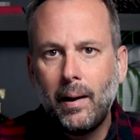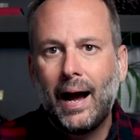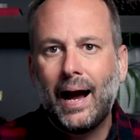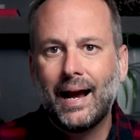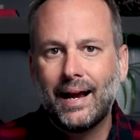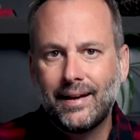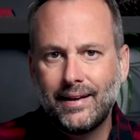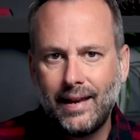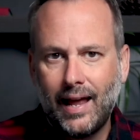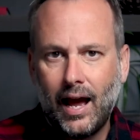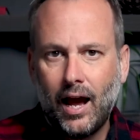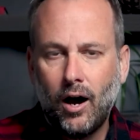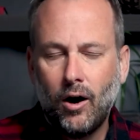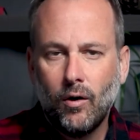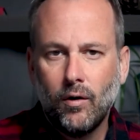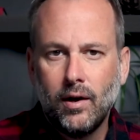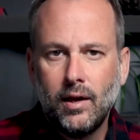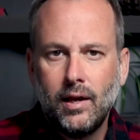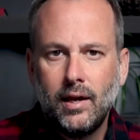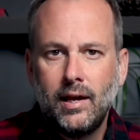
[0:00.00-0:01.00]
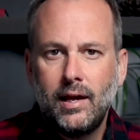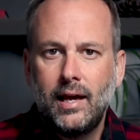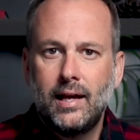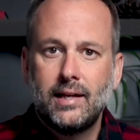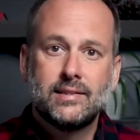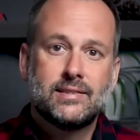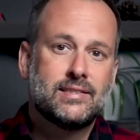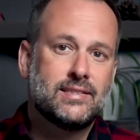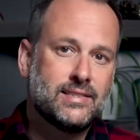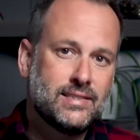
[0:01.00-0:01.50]
back now
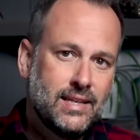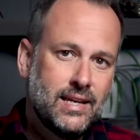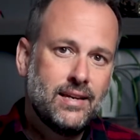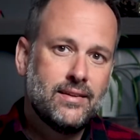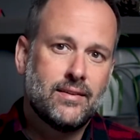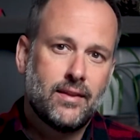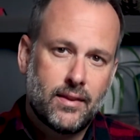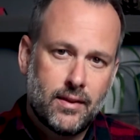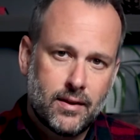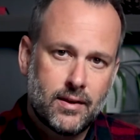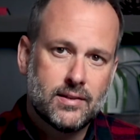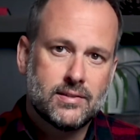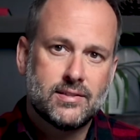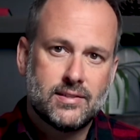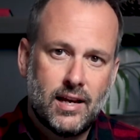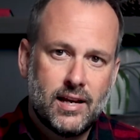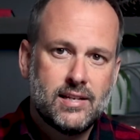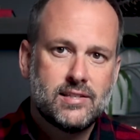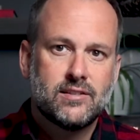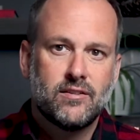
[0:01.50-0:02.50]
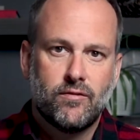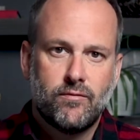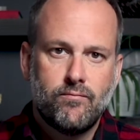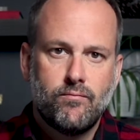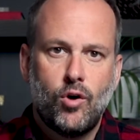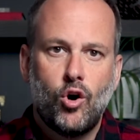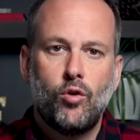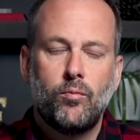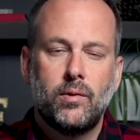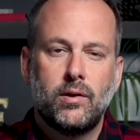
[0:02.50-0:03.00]
and see that the decisive
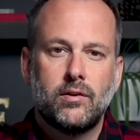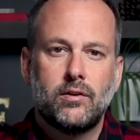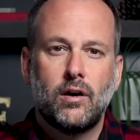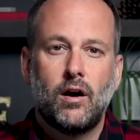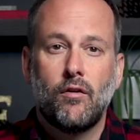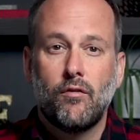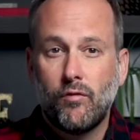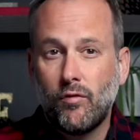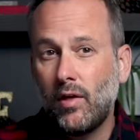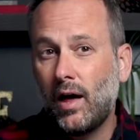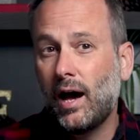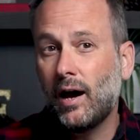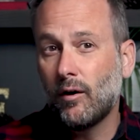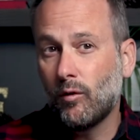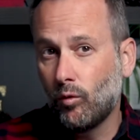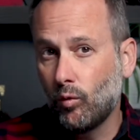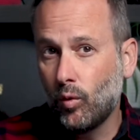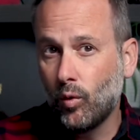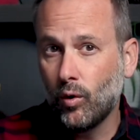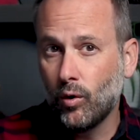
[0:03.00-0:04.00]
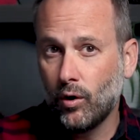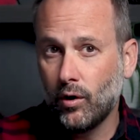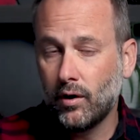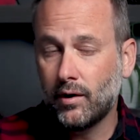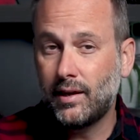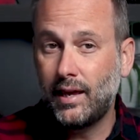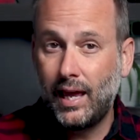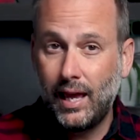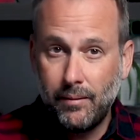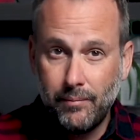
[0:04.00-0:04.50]
moment of that
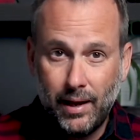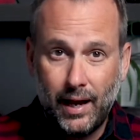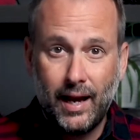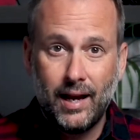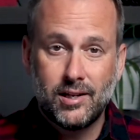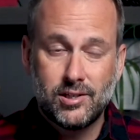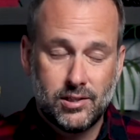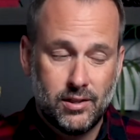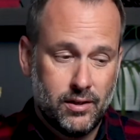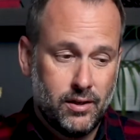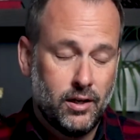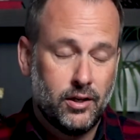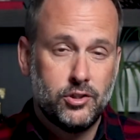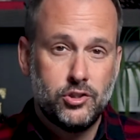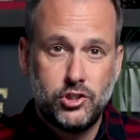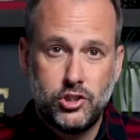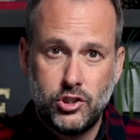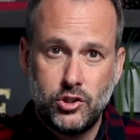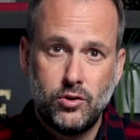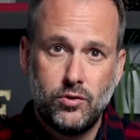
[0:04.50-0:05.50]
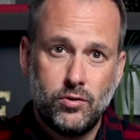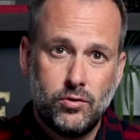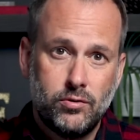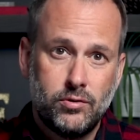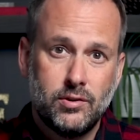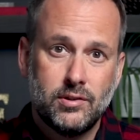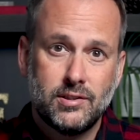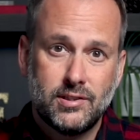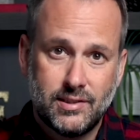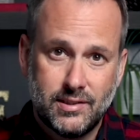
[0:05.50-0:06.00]
war came actually on
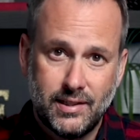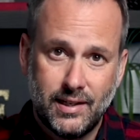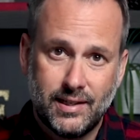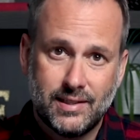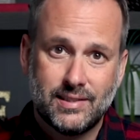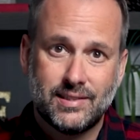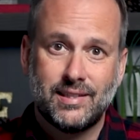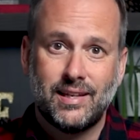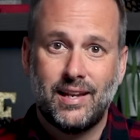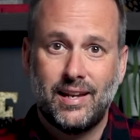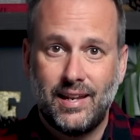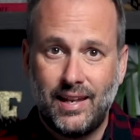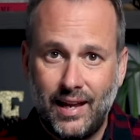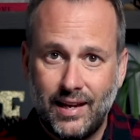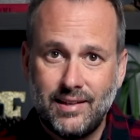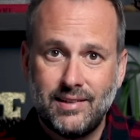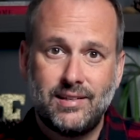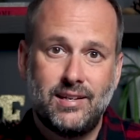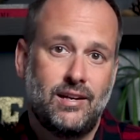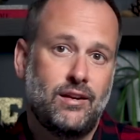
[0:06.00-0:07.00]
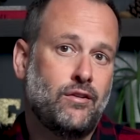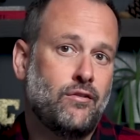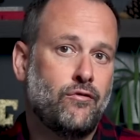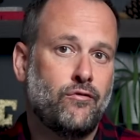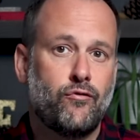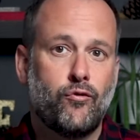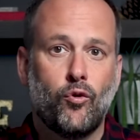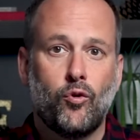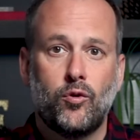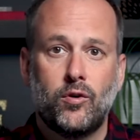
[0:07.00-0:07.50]
June 6,
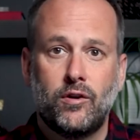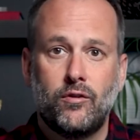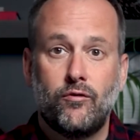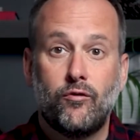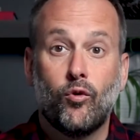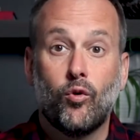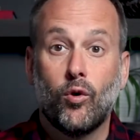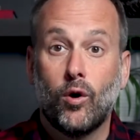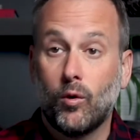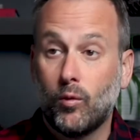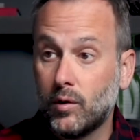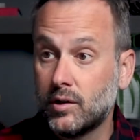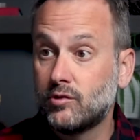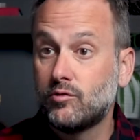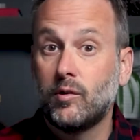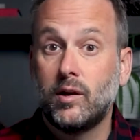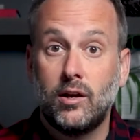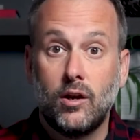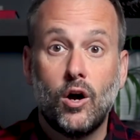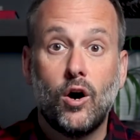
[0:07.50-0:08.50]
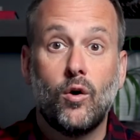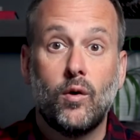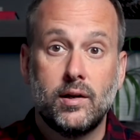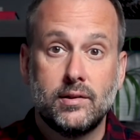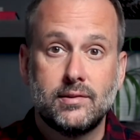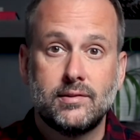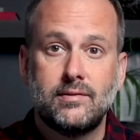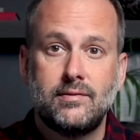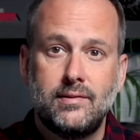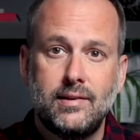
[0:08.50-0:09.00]
1944, which we know
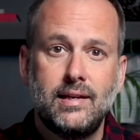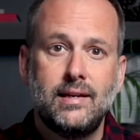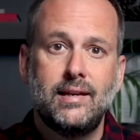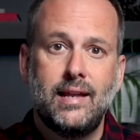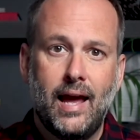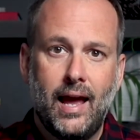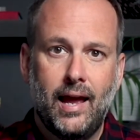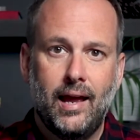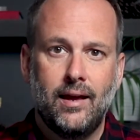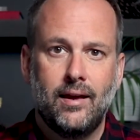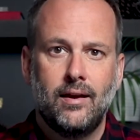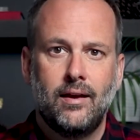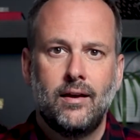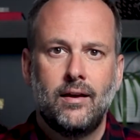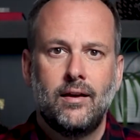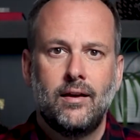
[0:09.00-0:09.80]
as D-Day.